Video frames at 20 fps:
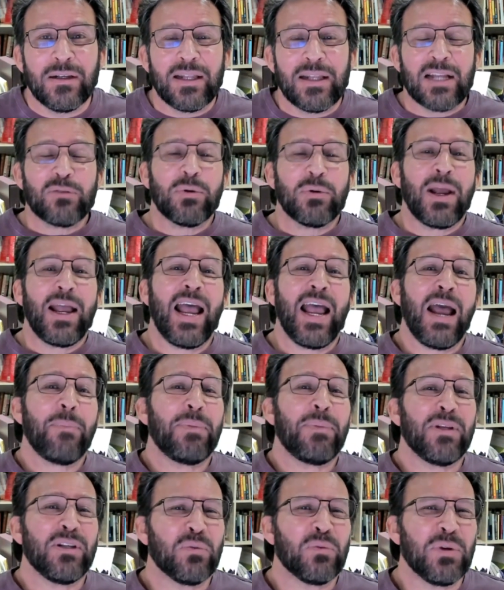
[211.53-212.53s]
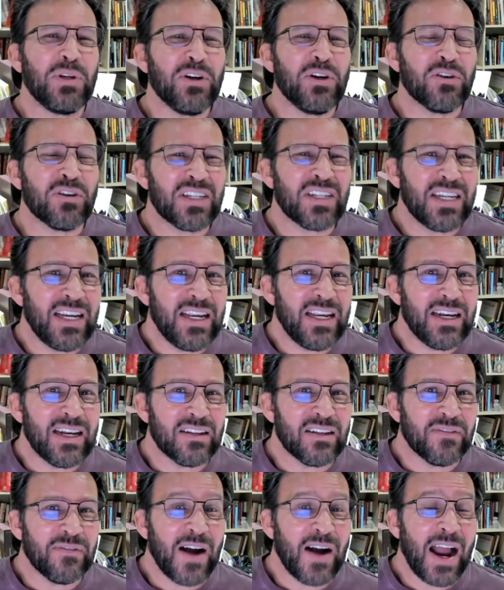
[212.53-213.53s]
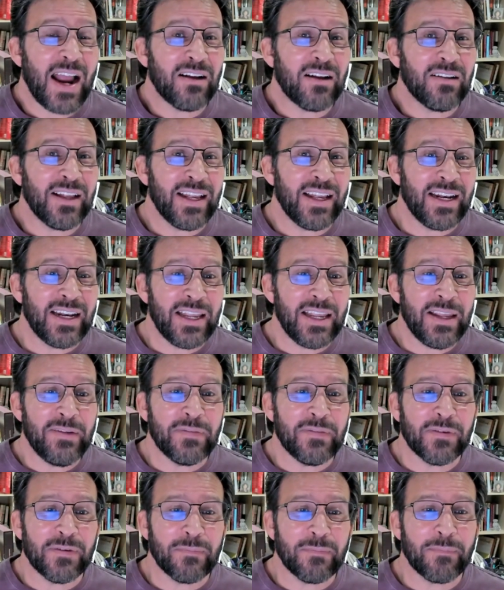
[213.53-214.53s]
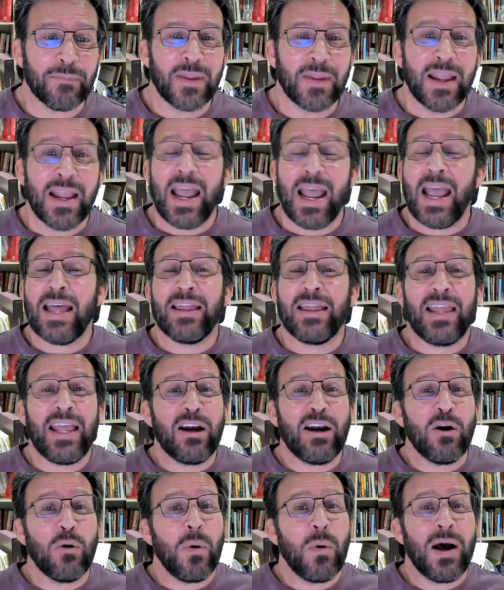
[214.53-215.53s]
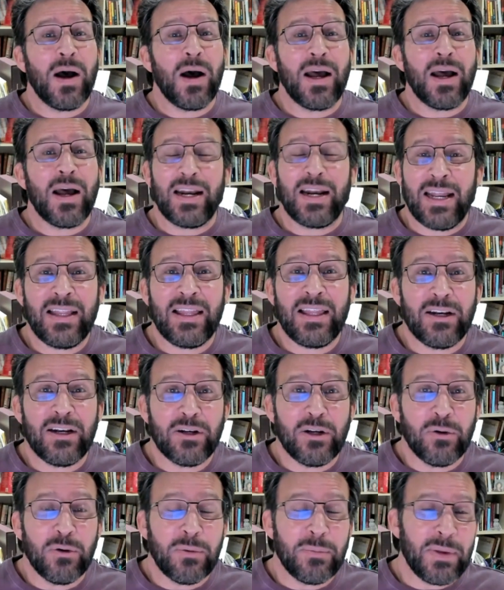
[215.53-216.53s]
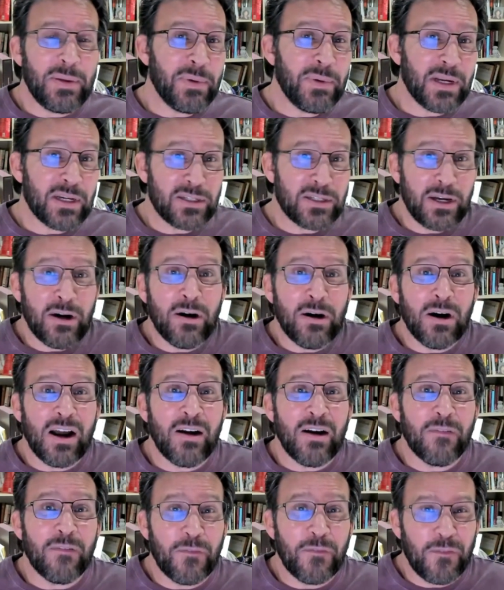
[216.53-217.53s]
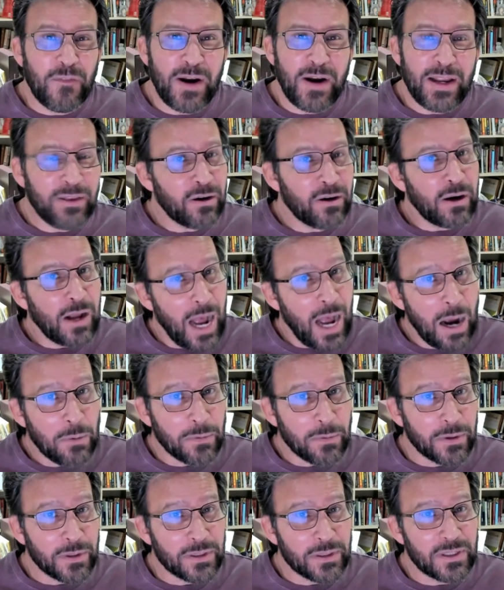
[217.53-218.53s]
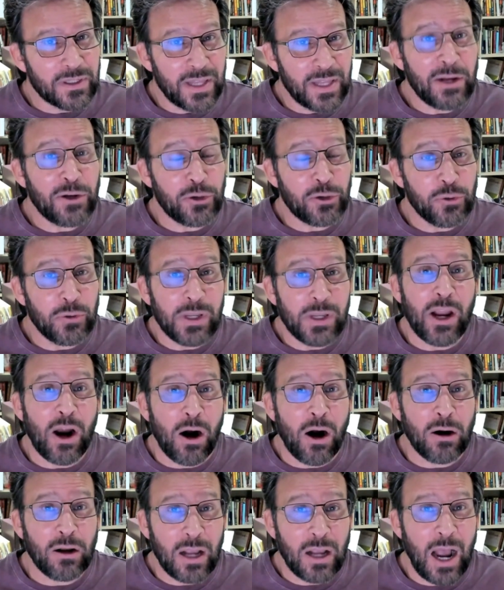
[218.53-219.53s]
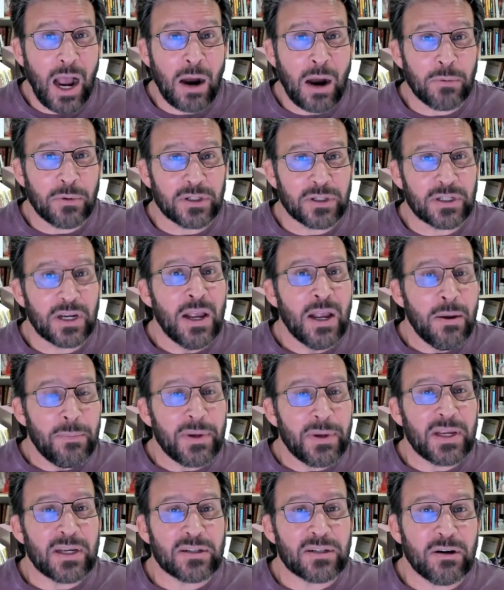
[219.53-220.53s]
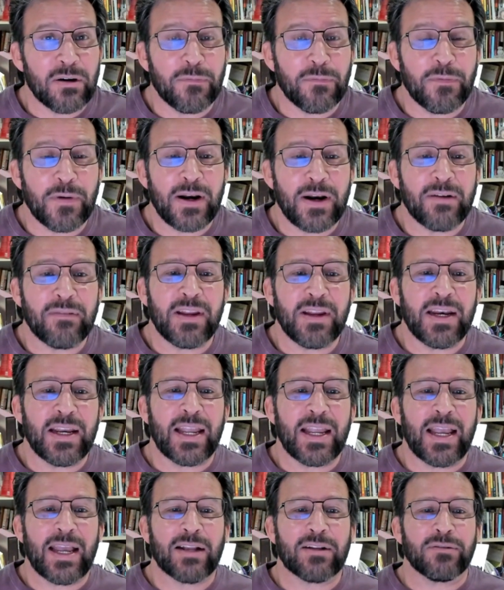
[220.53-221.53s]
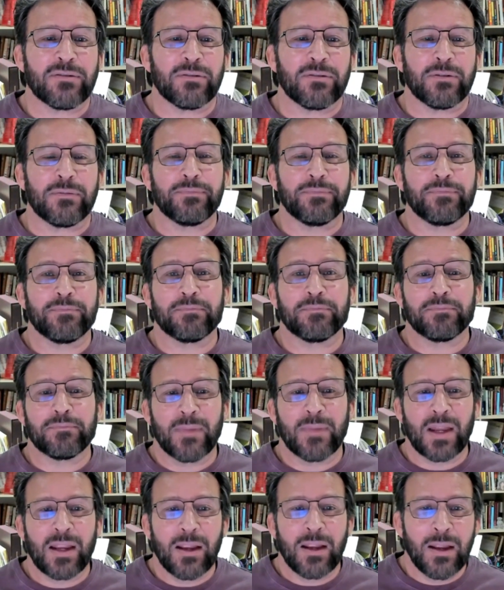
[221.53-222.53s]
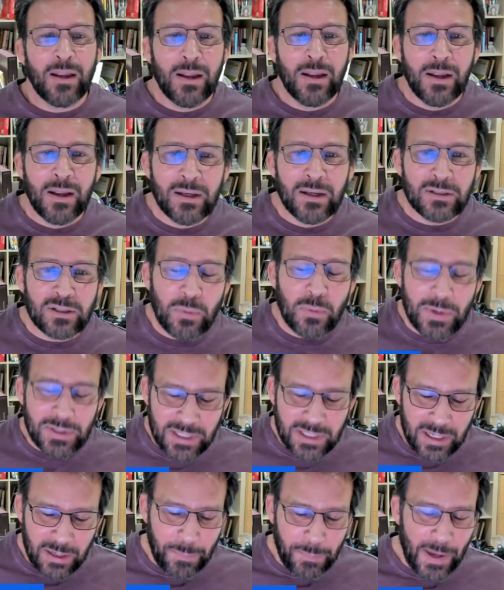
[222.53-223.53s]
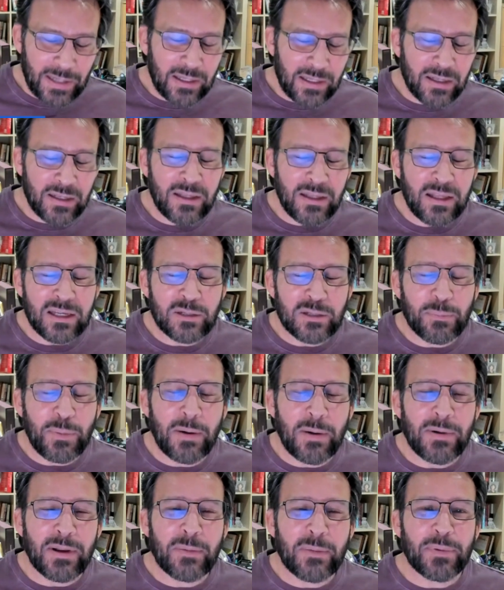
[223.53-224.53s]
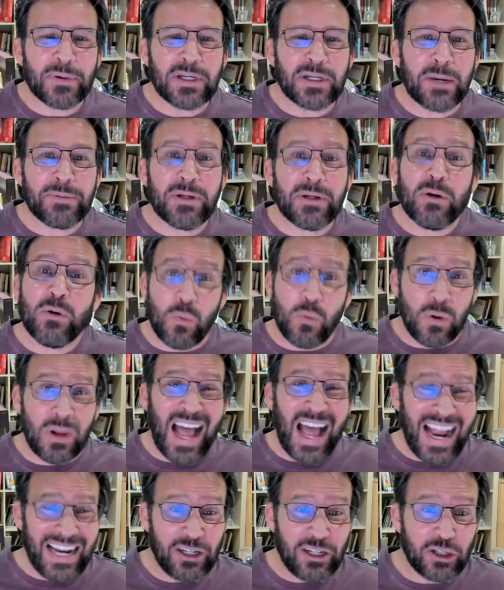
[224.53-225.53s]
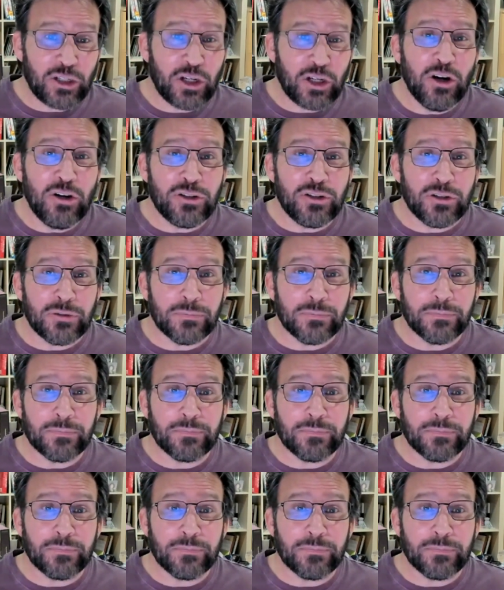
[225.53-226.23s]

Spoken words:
That's what happens when you're seen as vile and evil. And they don't want anything to do with me because they're afraid. They're cowards. They truly are cowards because they're afraid of getting canceled. So what's the impact on this public perception? Well, I just told you.